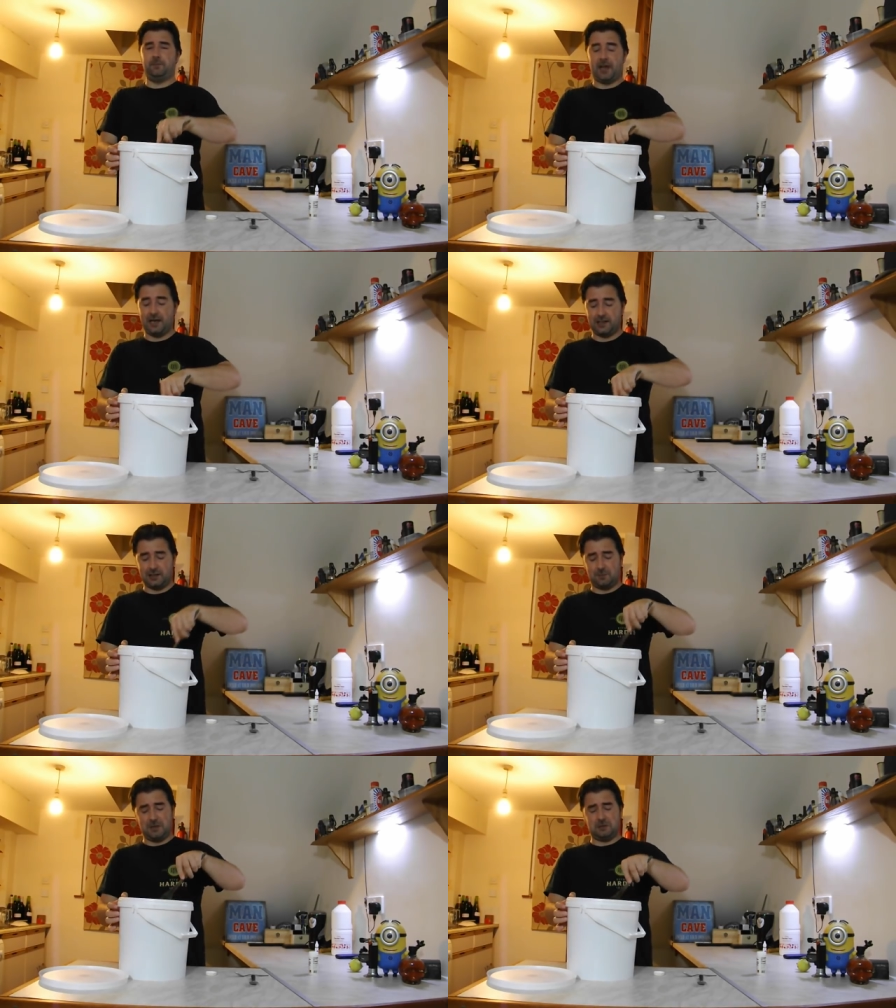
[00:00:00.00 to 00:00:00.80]
actually it
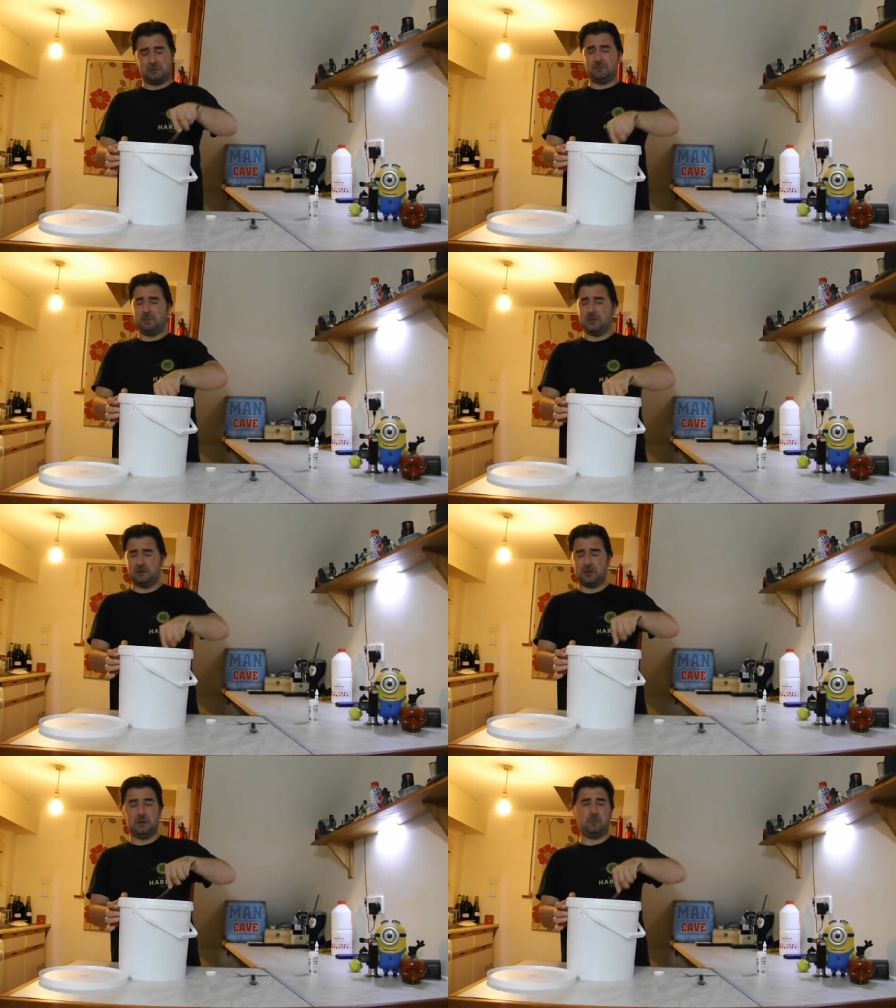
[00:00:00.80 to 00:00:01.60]
smells
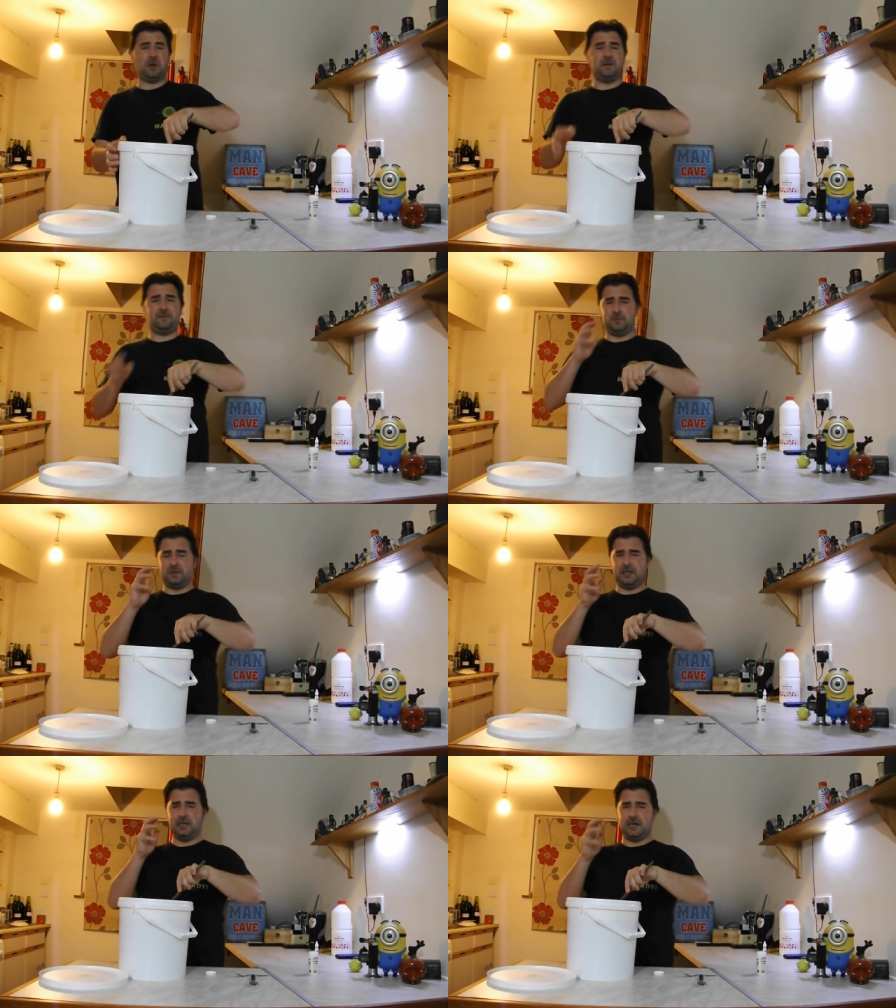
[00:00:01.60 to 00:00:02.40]
good apart from
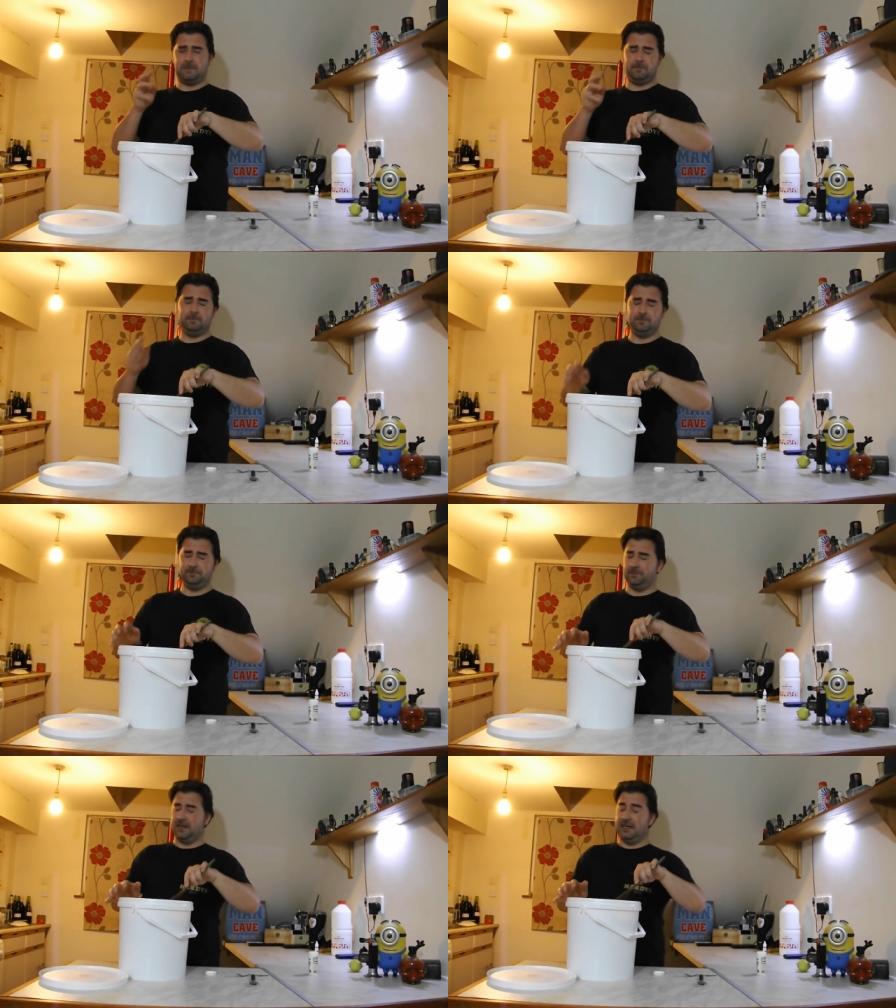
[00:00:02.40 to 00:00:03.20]
the um,
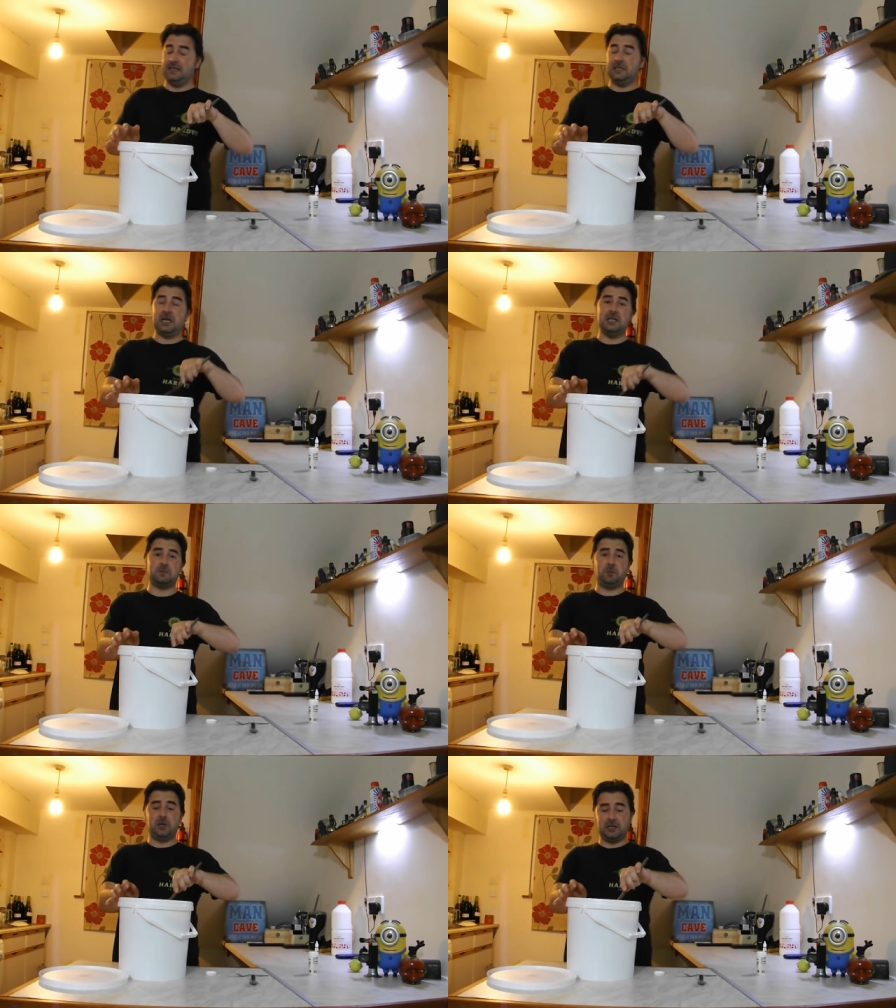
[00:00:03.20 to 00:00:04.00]
intense
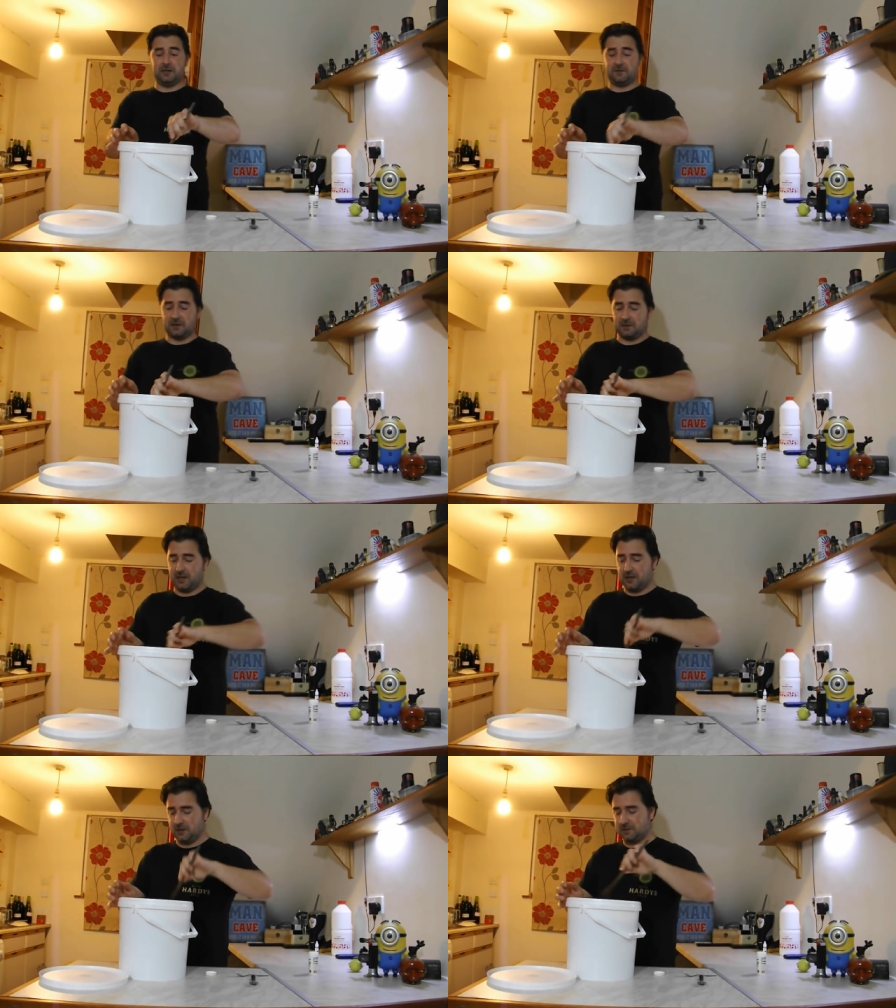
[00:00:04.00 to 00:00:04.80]
burning I've got at
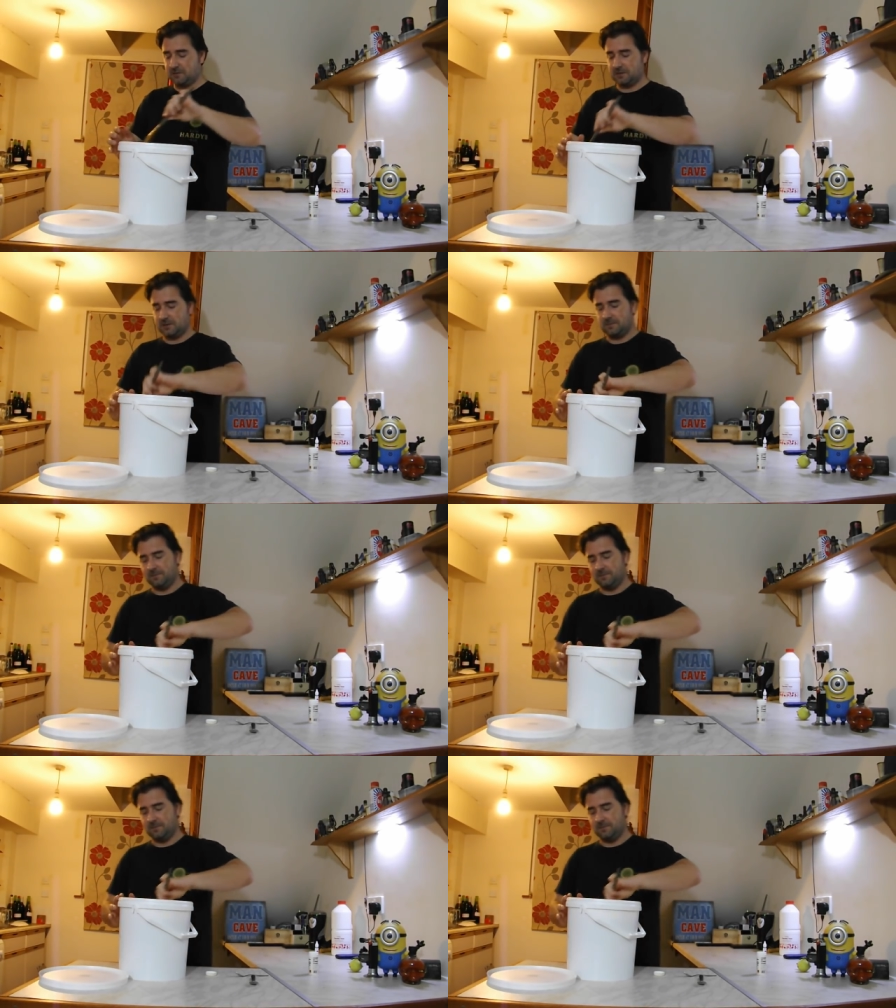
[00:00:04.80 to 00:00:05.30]
my nostrils.